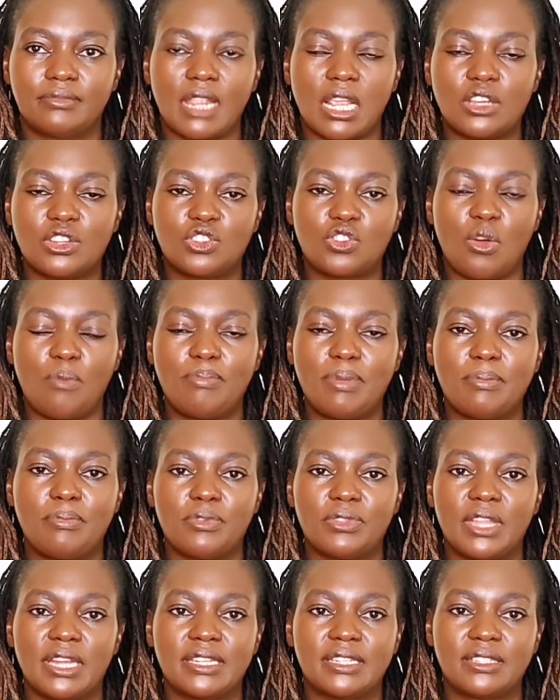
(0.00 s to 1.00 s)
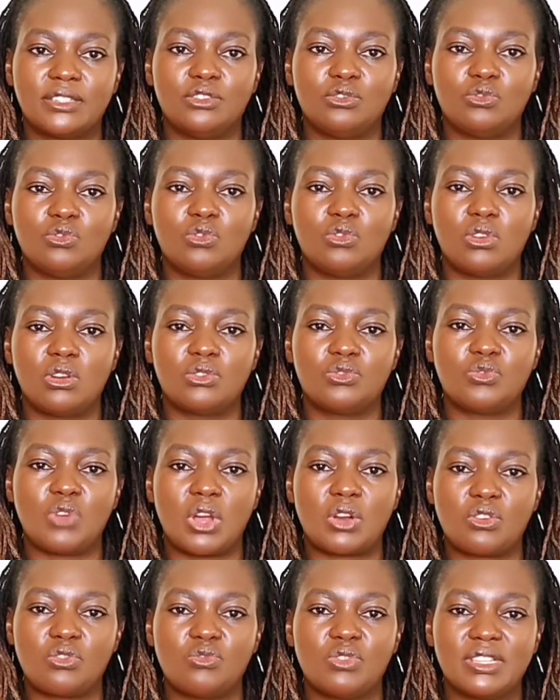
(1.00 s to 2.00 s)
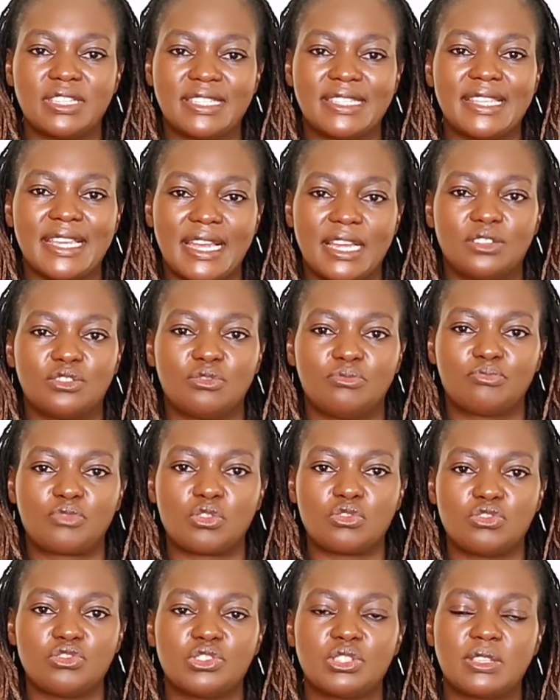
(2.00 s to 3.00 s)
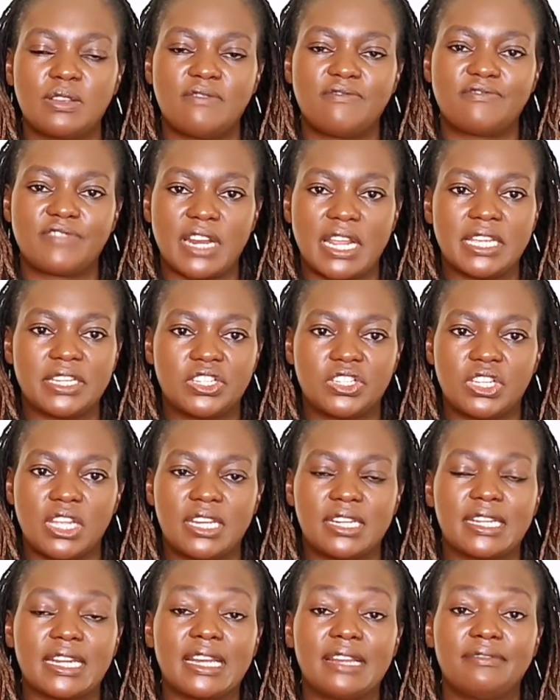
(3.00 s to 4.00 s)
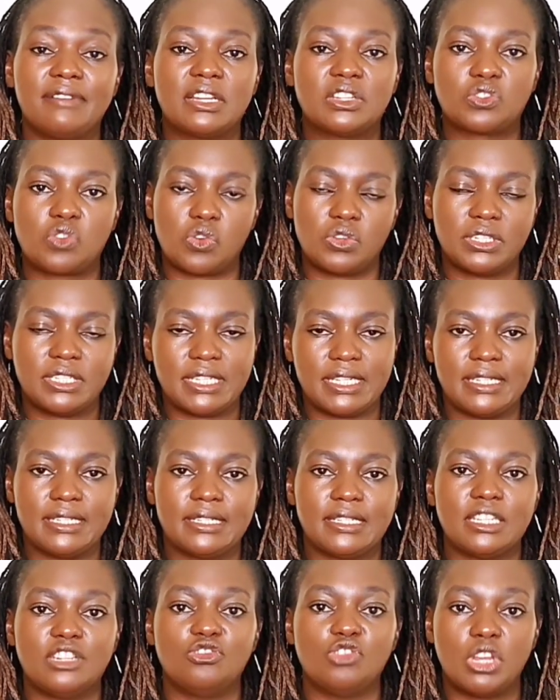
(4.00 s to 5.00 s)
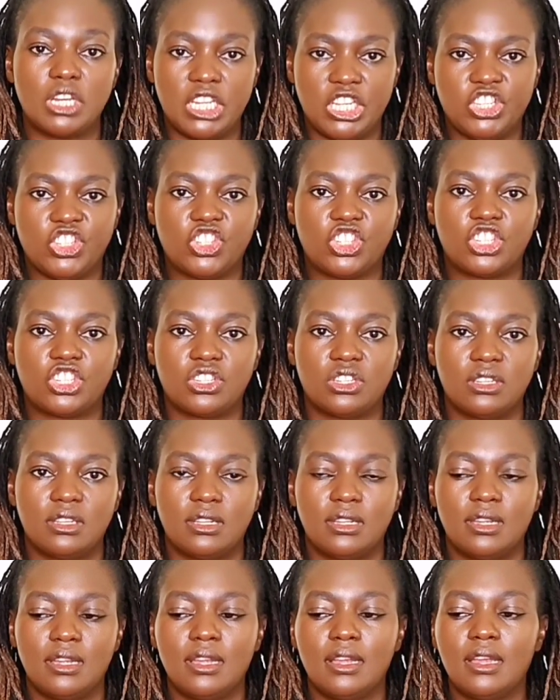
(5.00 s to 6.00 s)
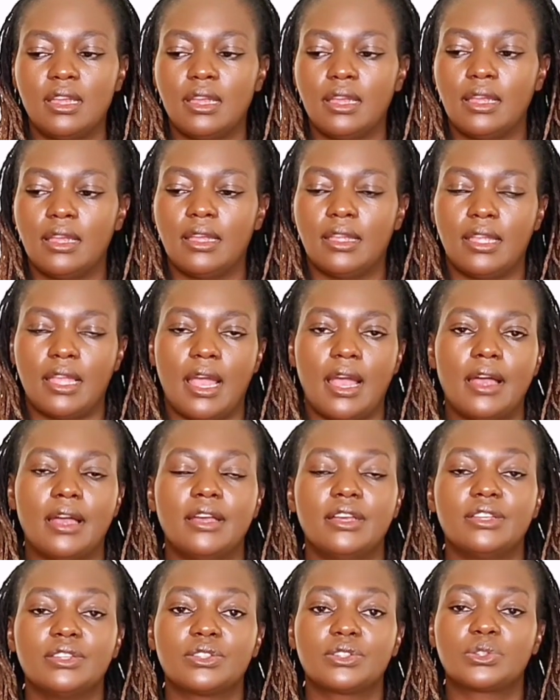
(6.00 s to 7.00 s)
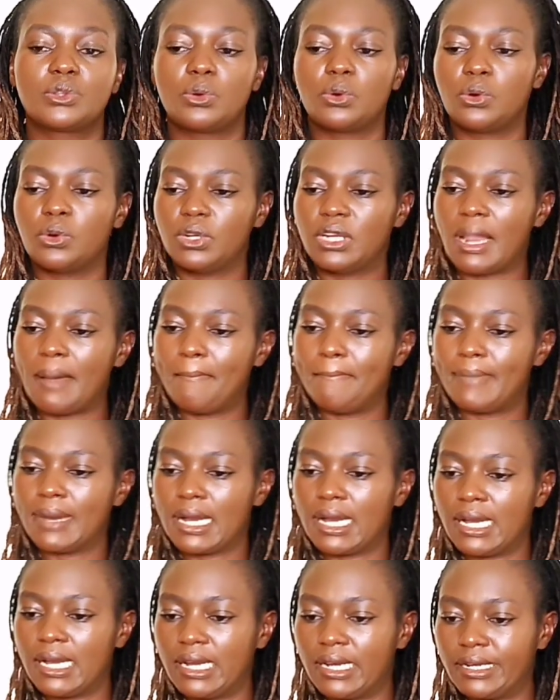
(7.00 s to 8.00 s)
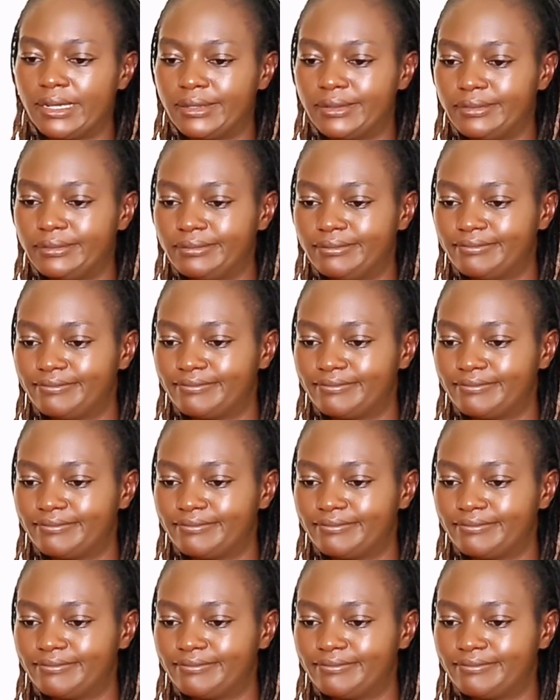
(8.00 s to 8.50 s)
show people that you are always there to produce fresh and relevant content in your niche. Yeah. So number